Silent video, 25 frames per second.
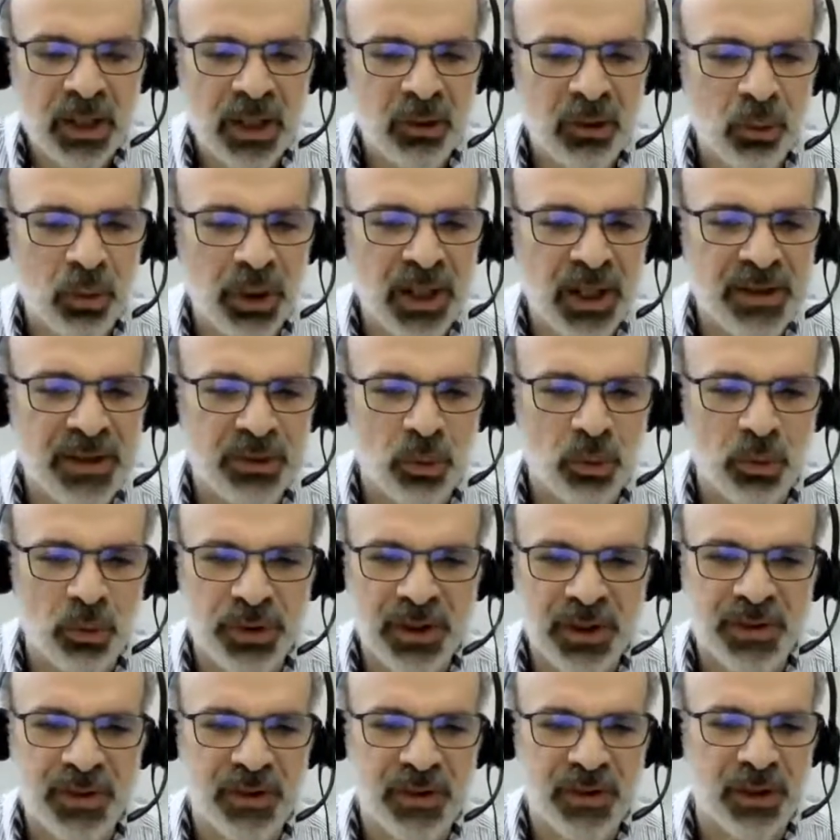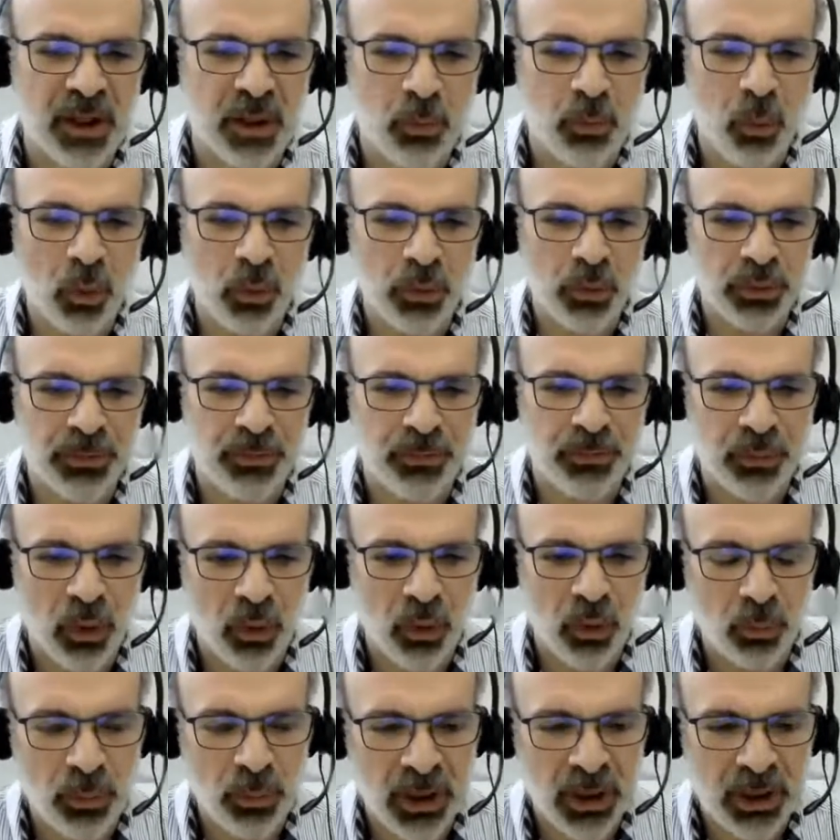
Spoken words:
Okay, so this is a quote from